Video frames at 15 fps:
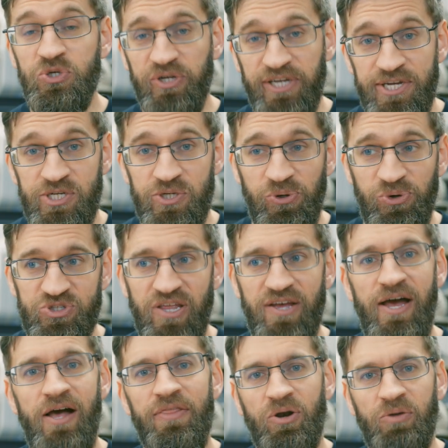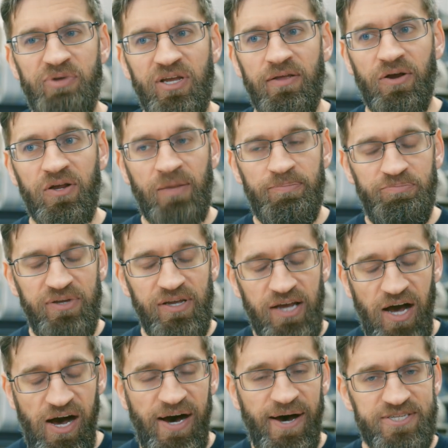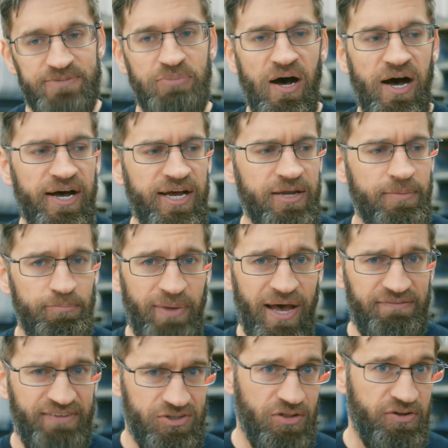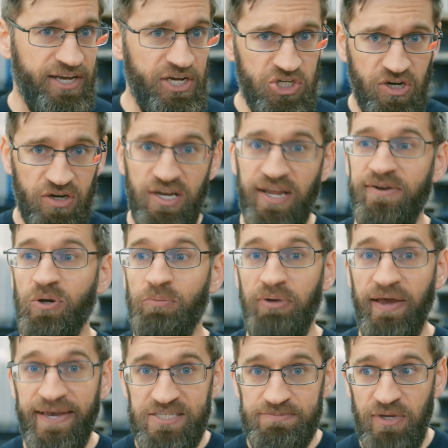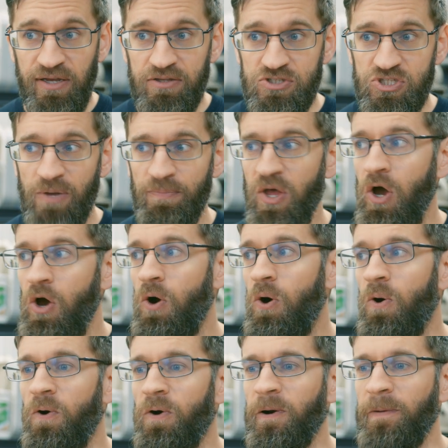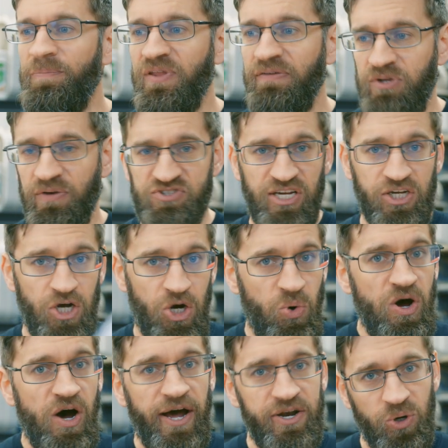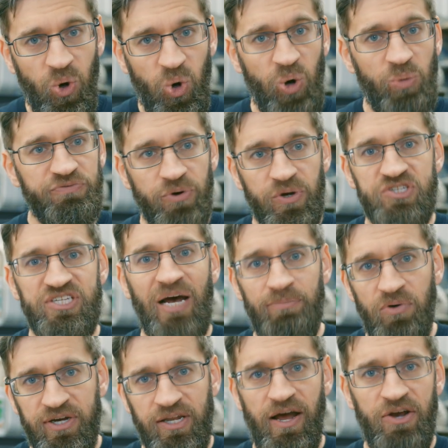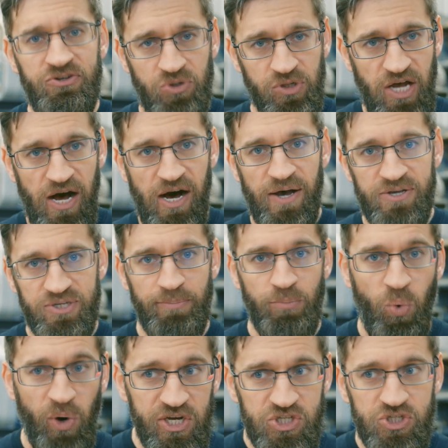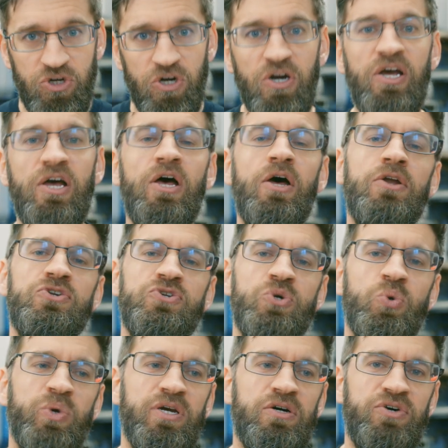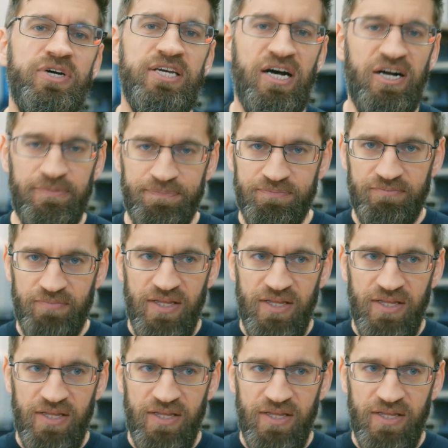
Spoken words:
issues that are being caused by bad ventilation in your basement, or you have stucco on your home, for example. It can also cause moisture to really cause